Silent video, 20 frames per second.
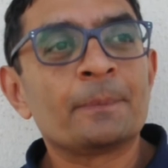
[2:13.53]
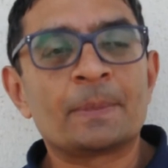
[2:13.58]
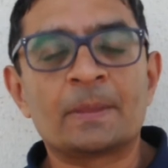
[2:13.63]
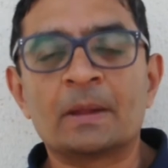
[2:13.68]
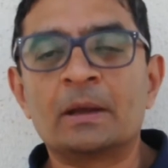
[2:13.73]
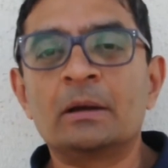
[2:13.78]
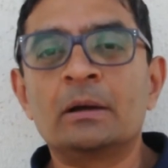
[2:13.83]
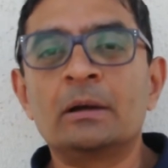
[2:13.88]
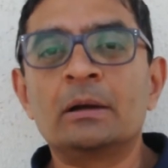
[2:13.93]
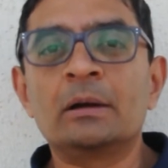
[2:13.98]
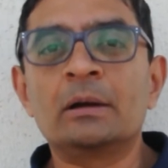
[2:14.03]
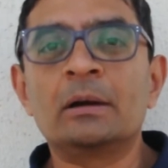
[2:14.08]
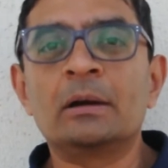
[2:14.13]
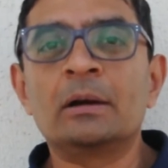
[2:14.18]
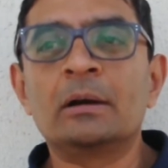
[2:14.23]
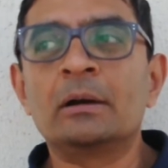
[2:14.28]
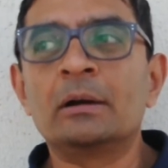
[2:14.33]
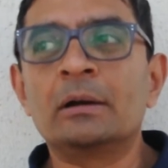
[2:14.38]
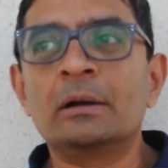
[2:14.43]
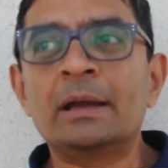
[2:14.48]

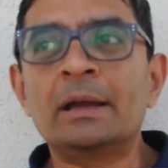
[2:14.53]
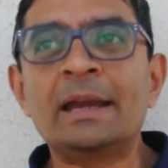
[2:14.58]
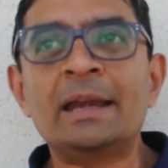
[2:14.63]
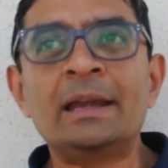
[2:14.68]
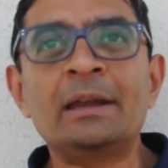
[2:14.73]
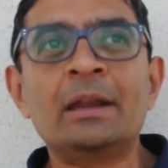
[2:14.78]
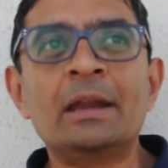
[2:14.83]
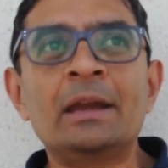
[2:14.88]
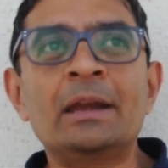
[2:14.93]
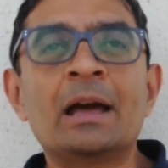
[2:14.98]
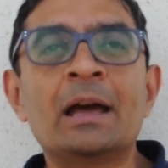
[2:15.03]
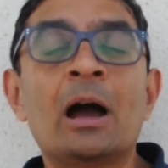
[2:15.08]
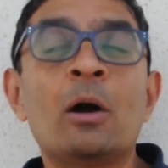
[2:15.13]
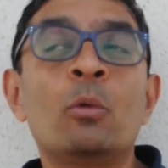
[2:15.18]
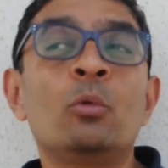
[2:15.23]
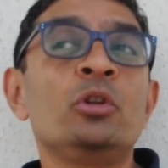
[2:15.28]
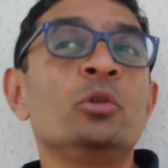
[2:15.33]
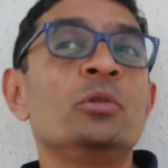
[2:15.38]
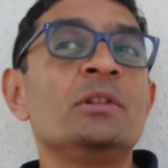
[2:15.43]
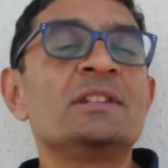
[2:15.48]
And how
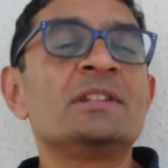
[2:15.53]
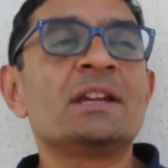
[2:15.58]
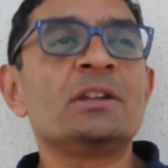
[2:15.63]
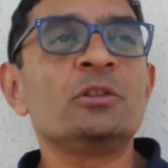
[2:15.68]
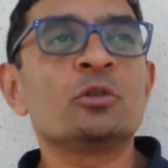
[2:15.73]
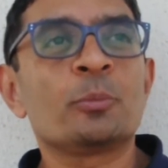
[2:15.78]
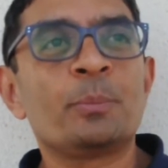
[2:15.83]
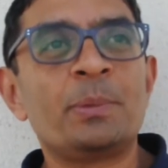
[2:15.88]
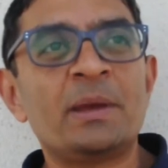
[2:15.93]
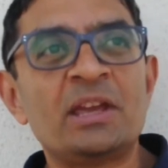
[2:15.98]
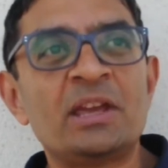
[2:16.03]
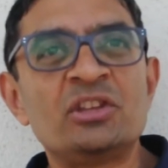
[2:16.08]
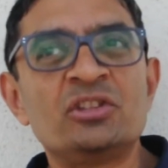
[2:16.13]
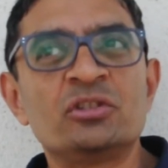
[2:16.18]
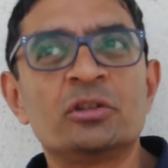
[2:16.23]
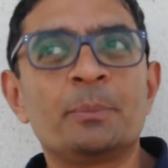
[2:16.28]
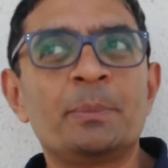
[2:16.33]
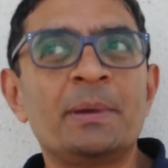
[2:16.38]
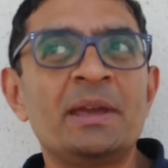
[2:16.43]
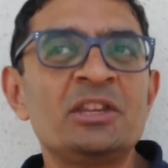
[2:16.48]
would you design your page?
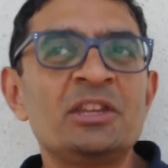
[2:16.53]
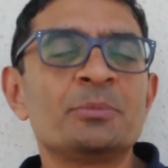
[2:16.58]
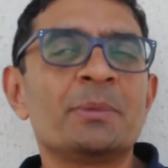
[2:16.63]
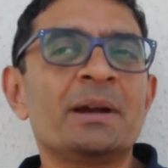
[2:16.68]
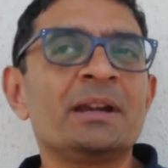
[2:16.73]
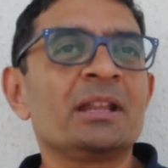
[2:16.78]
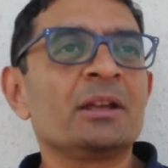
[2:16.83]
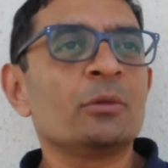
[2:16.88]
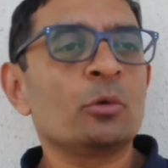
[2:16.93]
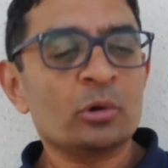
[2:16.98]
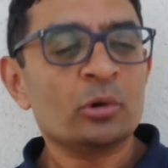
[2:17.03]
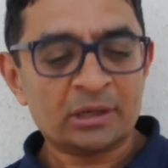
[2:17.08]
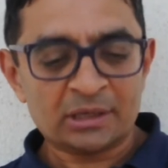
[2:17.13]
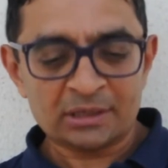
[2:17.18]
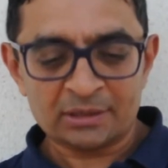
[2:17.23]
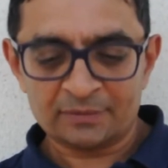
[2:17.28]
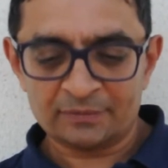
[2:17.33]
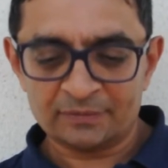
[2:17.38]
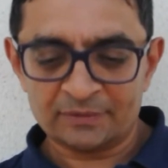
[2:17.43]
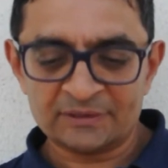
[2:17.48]
The page might have,
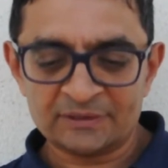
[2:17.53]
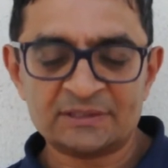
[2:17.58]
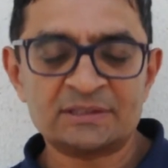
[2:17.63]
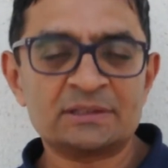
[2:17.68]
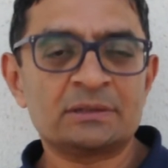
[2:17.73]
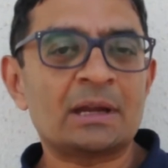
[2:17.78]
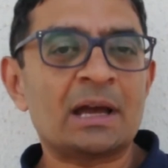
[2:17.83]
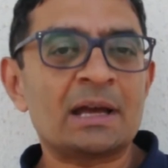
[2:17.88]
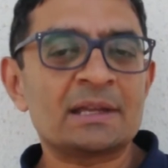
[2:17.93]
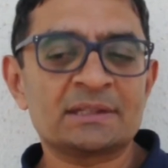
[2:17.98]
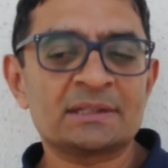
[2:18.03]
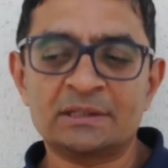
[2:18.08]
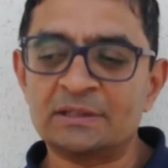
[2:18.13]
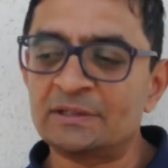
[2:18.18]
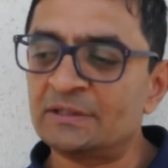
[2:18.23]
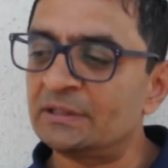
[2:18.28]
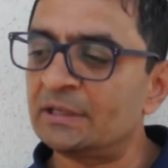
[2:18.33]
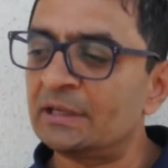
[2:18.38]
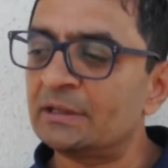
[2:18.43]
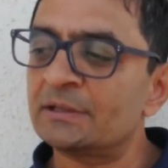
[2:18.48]
okay, this task, its
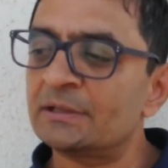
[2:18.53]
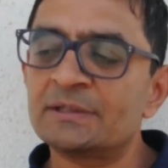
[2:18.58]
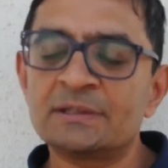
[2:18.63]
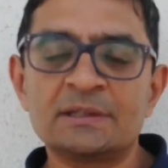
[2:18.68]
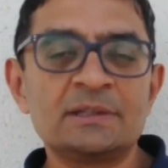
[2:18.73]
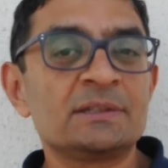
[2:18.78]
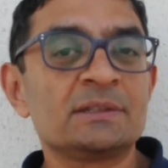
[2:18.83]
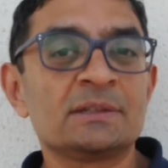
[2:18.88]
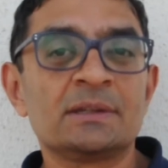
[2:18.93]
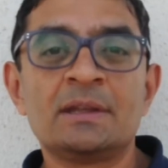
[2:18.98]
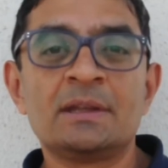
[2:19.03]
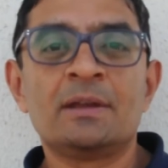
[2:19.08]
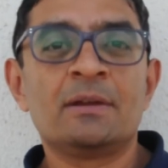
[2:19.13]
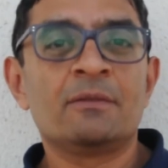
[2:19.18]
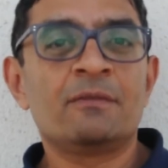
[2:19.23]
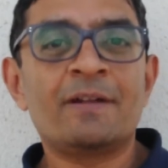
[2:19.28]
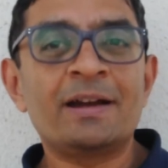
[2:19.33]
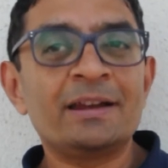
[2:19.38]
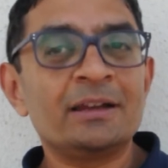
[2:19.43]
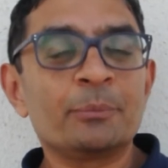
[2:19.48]
status is
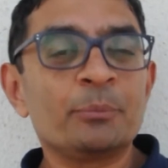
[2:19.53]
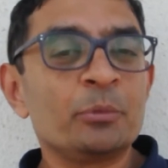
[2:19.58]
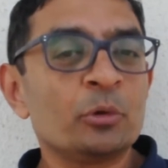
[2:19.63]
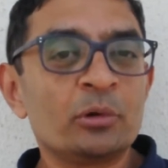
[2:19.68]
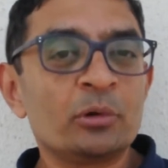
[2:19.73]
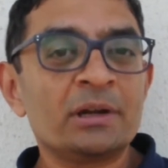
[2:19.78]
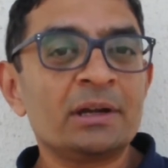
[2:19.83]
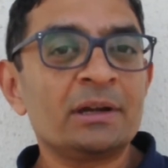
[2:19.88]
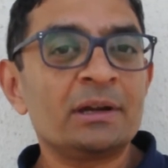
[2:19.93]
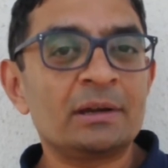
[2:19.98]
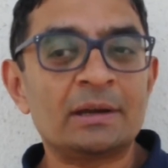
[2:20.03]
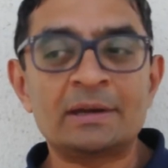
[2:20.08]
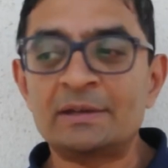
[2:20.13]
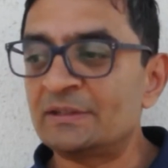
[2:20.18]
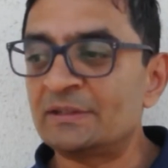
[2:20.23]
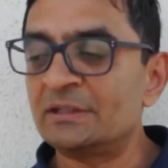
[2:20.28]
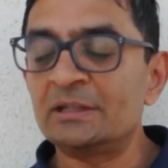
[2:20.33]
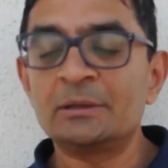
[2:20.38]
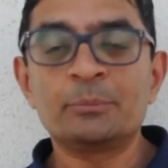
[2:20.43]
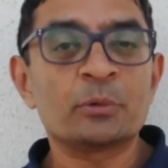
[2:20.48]
file uploaded and
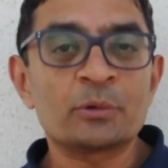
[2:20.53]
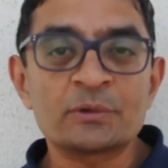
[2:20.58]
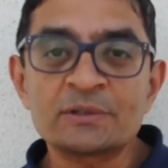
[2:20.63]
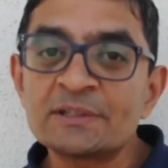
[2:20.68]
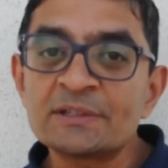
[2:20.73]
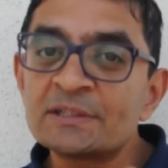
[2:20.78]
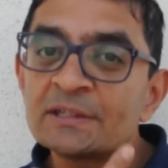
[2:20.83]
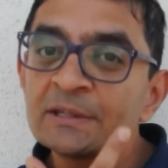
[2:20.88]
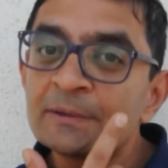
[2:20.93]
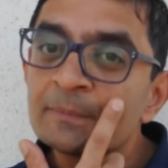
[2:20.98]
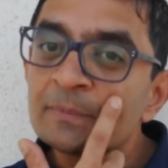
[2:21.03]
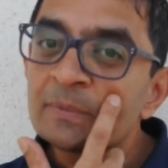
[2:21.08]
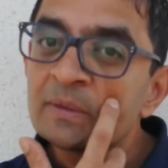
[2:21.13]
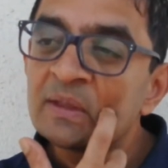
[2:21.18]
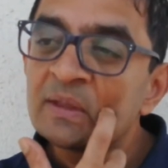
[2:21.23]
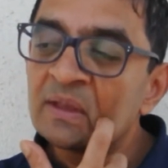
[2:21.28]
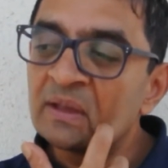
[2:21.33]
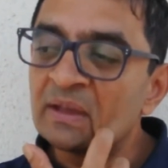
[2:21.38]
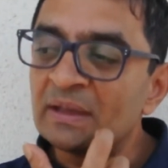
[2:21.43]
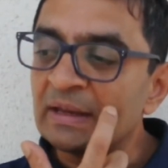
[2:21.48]
still processing,
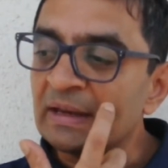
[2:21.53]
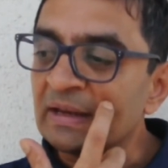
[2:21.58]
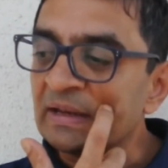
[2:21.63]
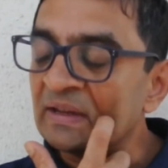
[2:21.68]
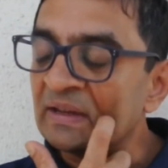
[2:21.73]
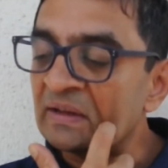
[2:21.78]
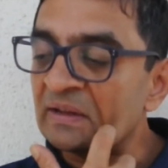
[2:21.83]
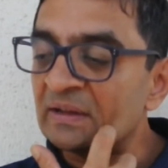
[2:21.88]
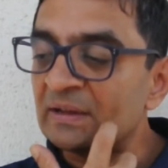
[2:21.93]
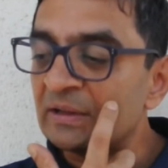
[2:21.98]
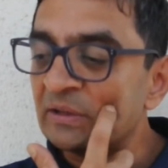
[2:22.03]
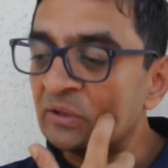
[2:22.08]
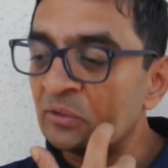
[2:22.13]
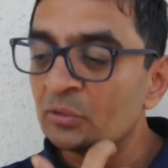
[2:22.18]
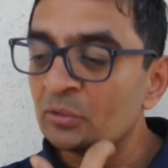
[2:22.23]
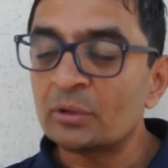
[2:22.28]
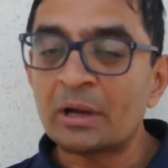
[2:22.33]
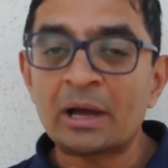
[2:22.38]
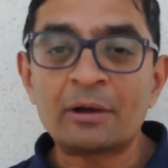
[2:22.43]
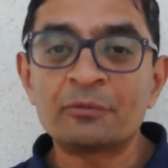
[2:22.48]
and
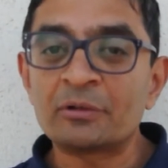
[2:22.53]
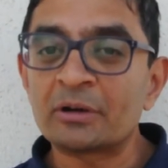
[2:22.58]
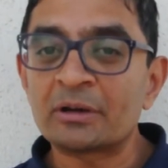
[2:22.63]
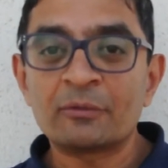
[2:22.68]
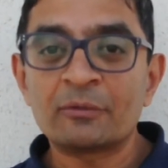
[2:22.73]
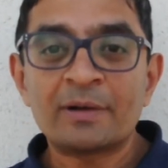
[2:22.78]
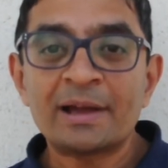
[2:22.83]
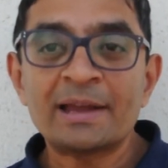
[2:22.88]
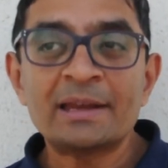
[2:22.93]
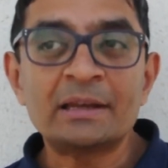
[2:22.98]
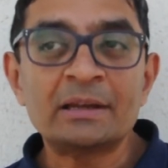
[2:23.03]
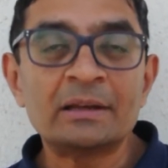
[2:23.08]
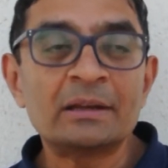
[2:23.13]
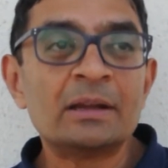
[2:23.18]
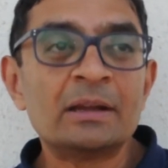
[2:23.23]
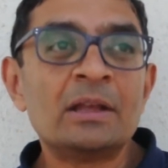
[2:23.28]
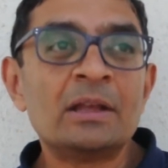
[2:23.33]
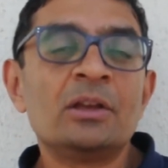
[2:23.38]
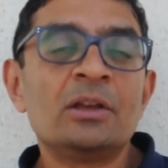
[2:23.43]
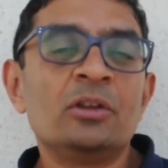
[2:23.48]
after a while
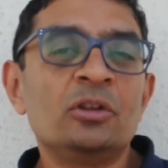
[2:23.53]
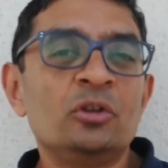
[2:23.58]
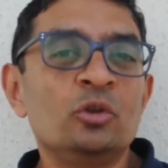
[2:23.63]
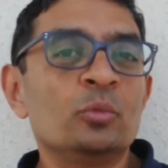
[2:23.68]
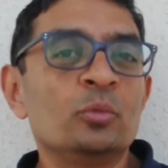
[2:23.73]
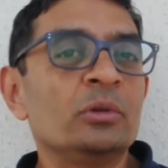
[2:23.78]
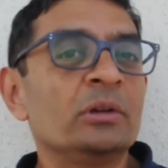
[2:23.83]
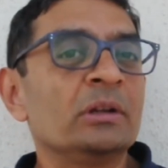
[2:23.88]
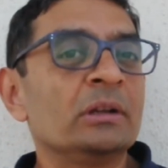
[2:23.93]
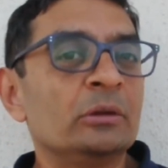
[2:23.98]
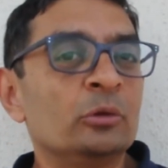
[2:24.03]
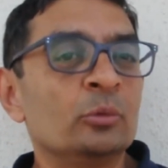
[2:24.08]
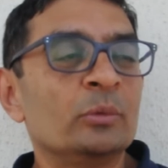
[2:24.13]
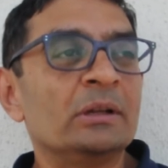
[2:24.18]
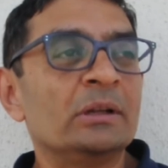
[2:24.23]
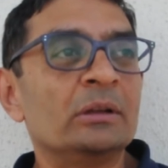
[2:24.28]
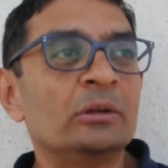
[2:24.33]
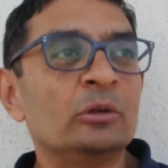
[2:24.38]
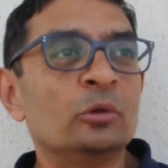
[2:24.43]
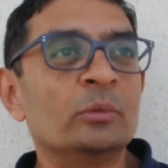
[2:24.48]
you
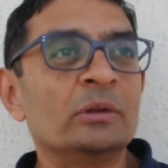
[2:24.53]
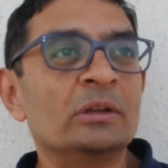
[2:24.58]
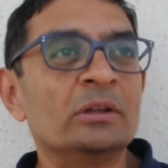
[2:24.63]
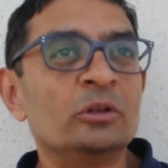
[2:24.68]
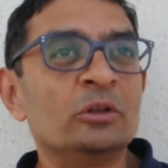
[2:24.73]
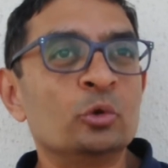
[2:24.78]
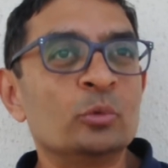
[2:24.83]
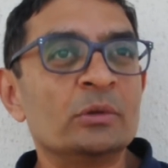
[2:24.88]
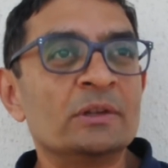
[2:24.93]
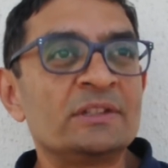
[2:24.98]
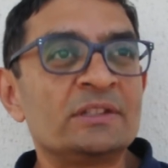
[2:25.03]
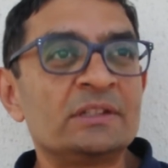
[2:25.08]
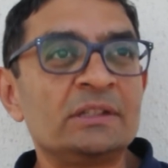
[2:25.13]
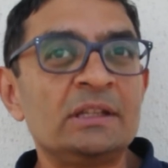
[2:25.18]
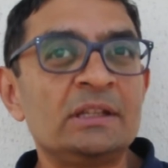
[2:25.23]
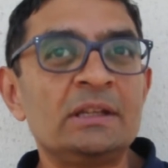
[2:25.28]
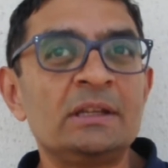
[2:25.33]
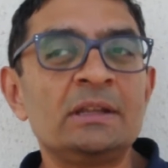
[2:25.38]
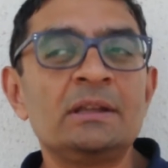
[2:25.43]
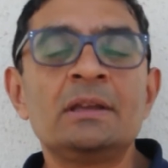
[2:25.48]
will
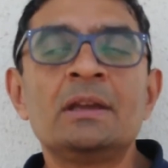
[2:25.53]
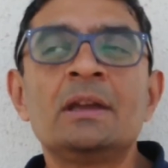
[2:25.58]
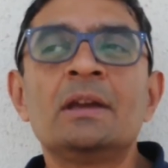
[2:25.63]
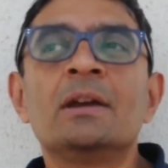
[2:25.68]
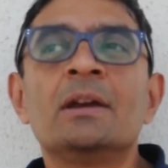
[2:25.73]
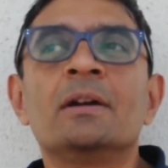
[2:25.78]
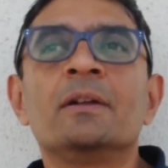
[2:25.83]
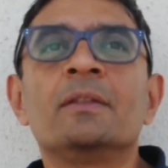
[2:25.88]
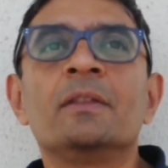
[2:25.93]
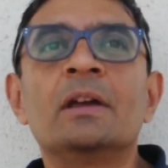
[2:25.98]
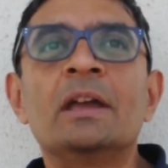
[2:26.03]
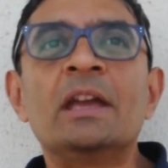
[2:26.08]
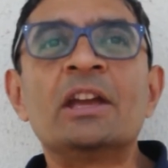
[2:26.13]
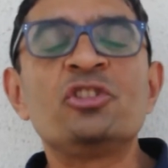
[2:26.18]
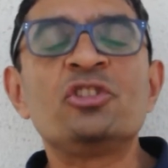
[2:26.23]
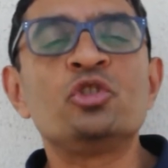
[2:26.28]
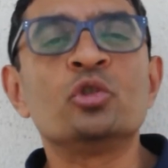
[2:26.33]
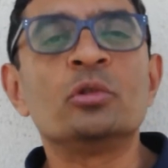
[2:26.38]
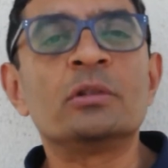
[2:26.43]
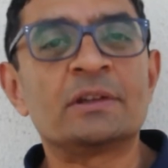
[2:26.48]
see the
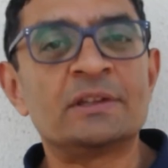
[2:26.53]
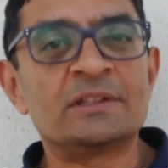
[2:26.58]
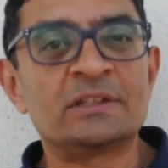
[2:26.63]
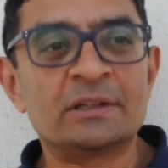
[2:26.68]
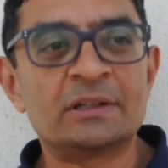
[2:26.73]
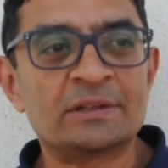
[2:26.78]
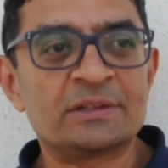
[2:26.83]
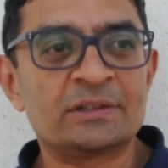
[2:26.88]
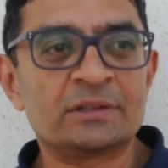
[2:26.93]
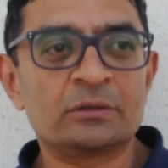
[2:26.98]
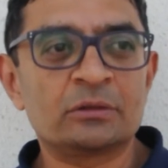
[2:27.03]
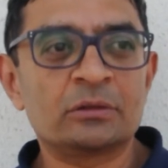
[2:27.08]
actual results.